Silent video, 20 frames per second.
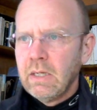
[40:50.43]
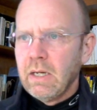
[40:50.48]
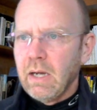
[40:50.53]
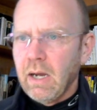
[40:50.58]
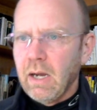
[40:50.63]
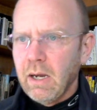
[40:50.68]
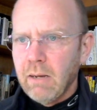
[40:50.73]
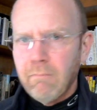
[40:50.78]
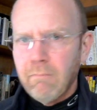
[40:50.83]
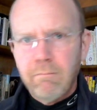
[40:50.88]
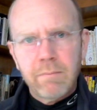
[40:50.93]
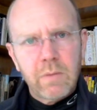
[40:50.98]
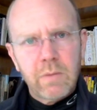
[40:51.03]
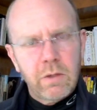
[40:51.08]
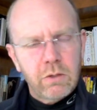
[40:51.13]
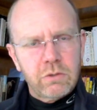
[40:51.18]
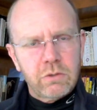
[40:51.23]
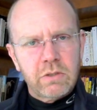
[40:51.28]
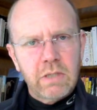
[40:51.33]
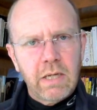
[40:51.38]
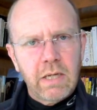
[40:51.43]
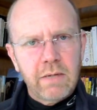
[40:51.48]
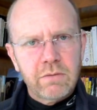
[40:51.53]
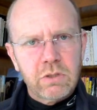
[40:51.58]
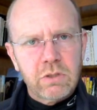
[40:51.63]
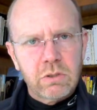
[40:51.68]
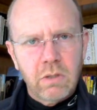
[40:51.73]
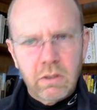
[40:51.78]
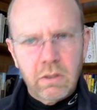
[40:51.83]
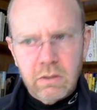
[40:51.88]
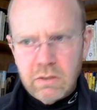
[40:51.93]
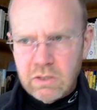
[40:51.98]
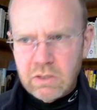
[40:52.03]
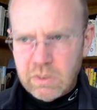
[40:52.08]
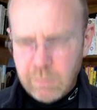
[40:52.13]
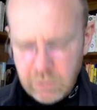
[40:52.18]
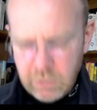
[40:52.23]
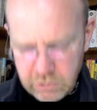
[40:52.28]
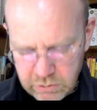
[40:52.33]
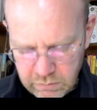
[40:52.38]
those are going to have stronger
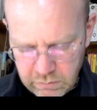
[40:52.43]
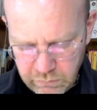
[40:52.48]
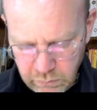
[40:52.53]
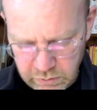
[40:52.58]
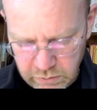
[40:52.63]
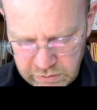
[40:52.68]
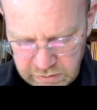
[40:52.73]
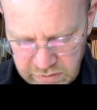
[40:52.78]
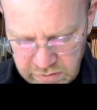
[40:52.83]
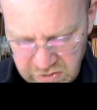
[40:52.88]
dispersion forces.